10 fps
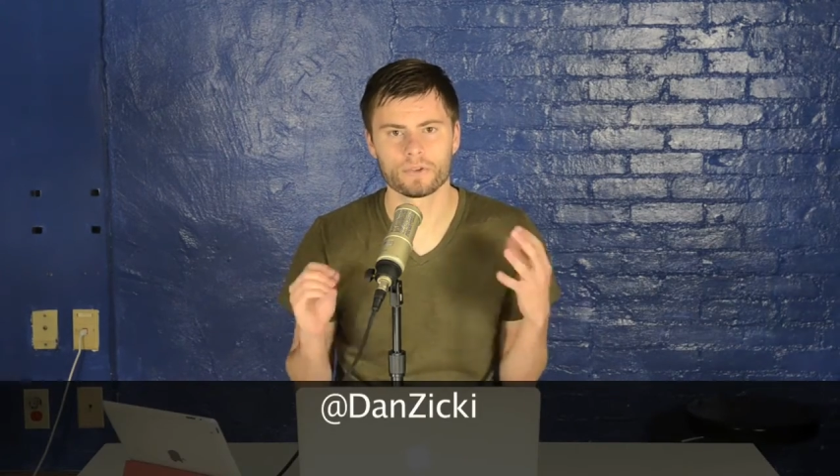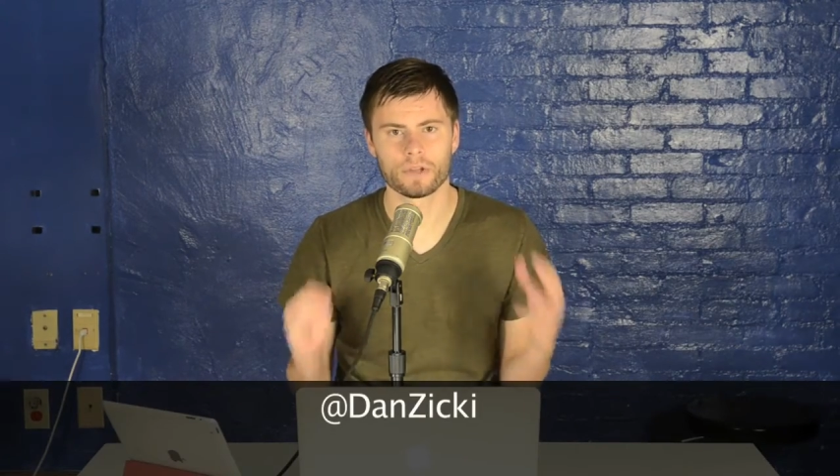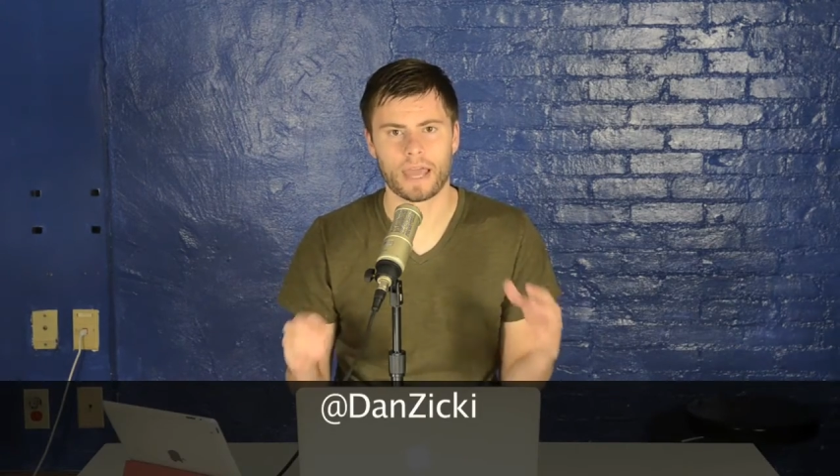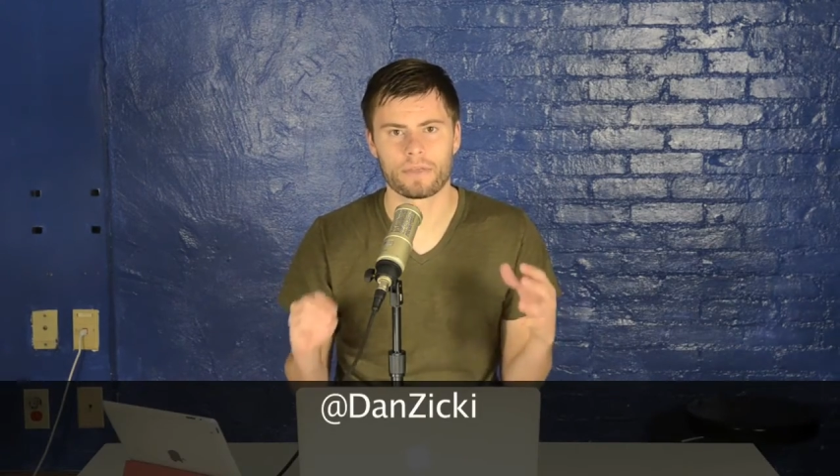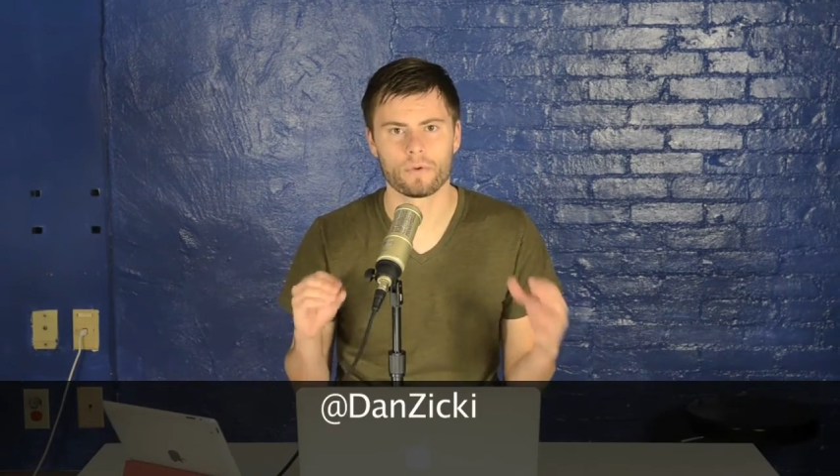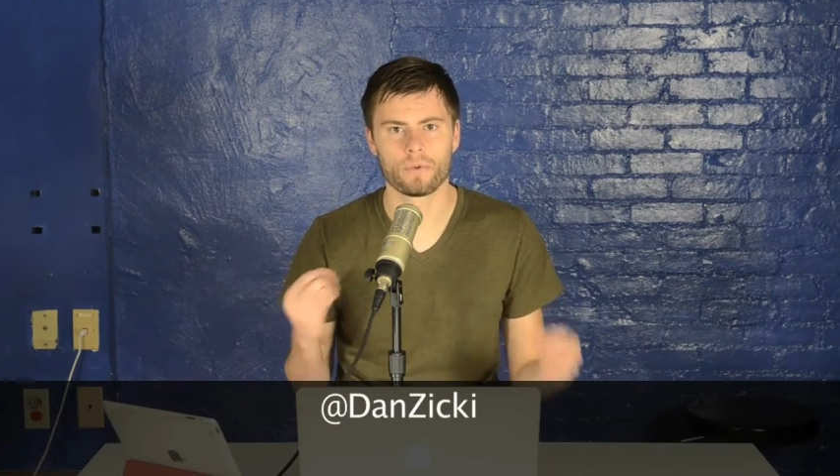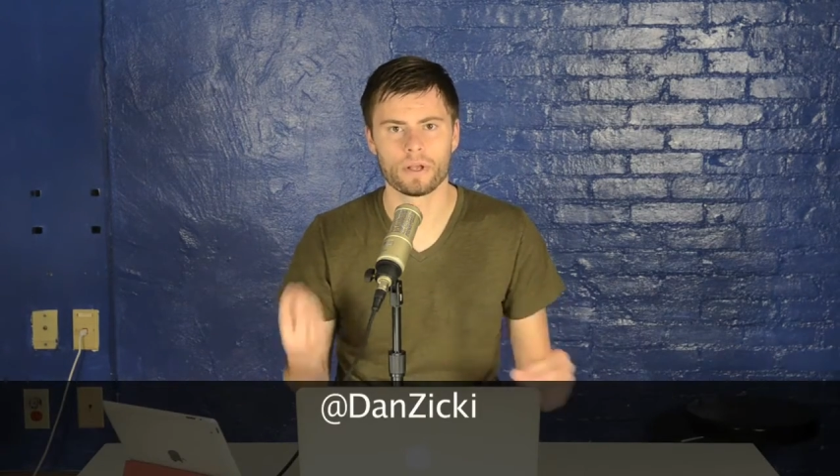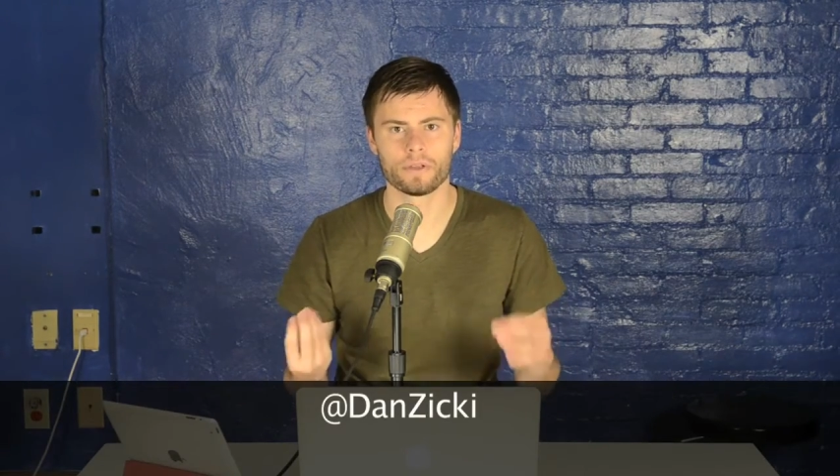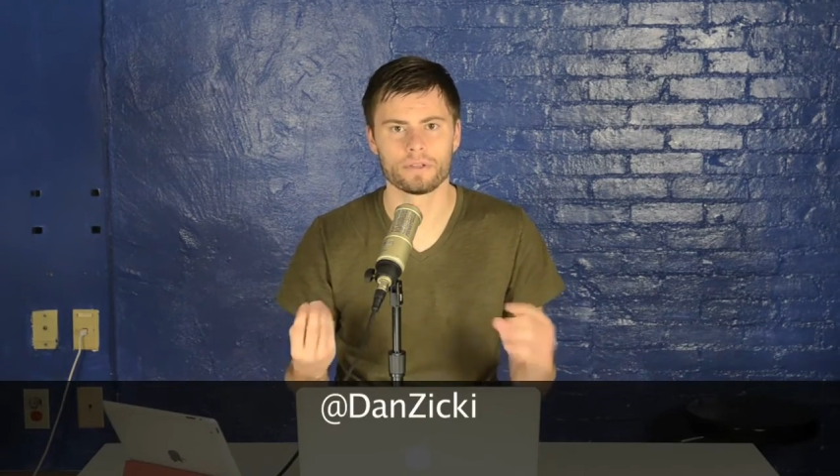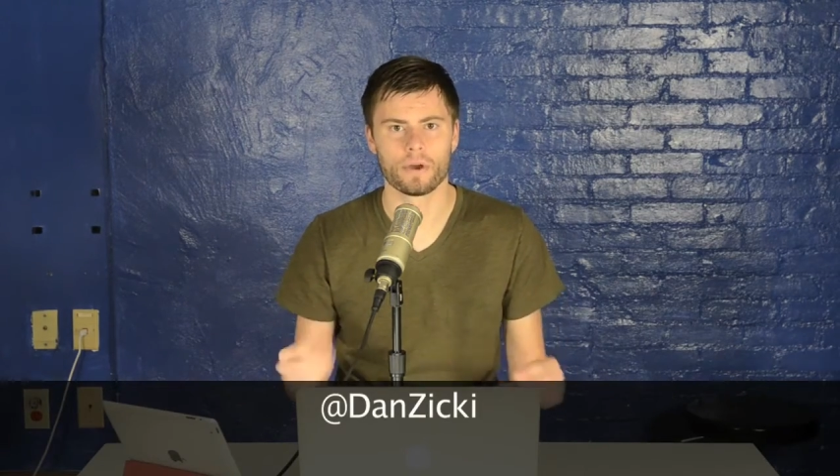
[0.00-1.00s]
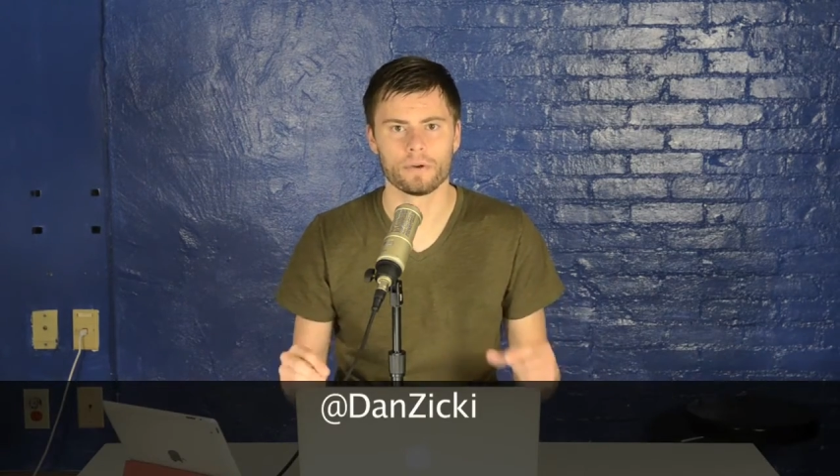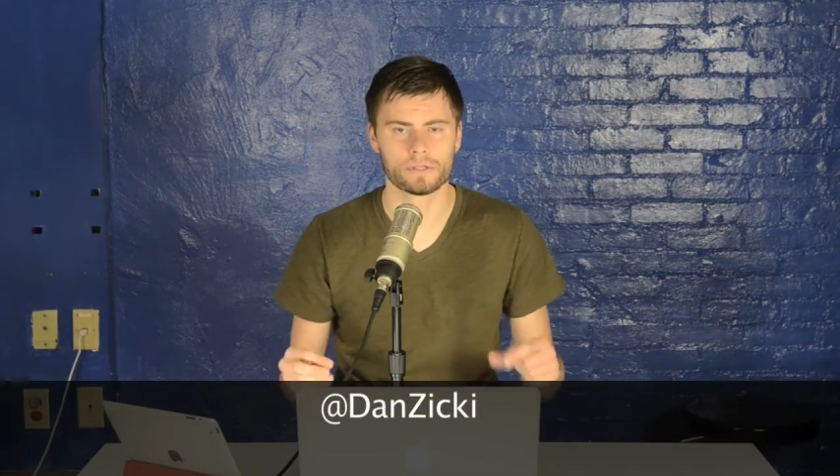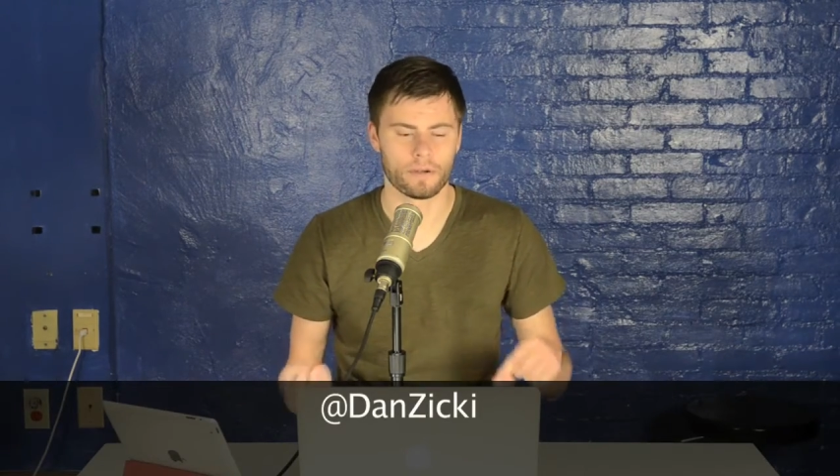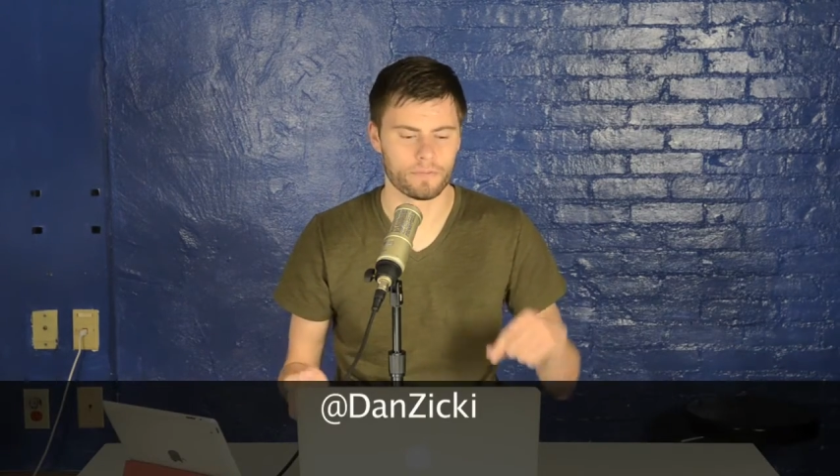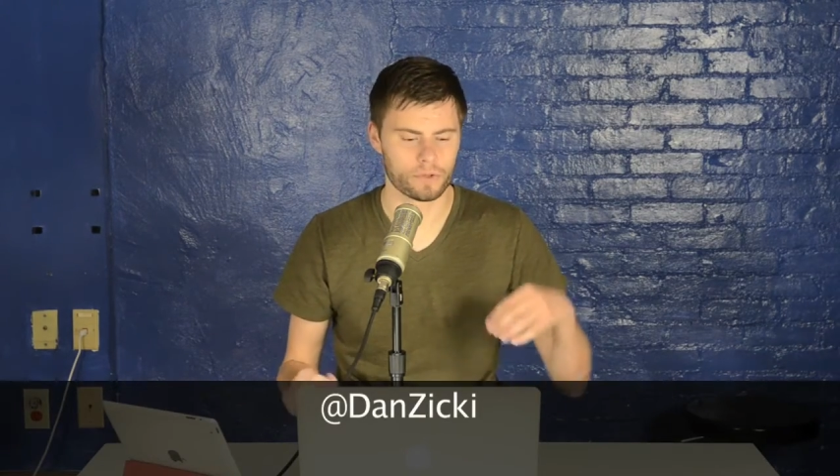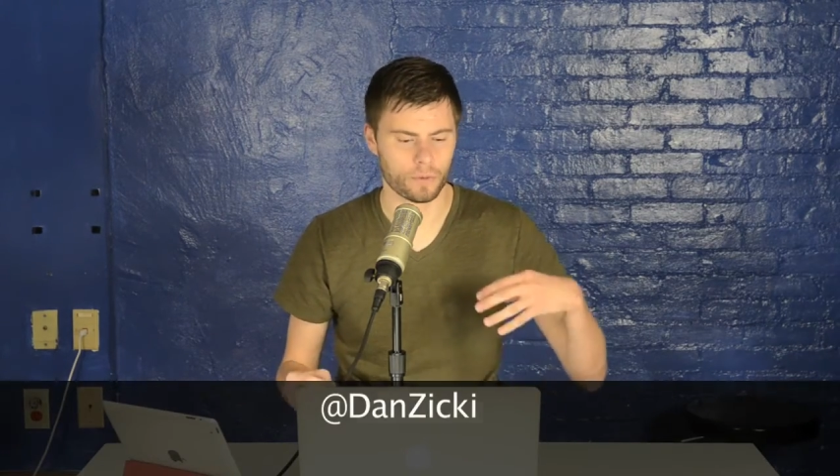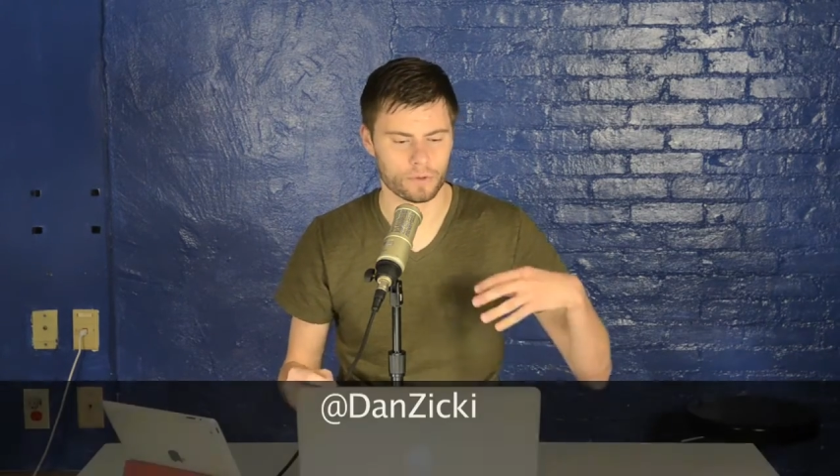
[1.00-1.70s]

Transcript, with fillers: look at the weekly dose of sort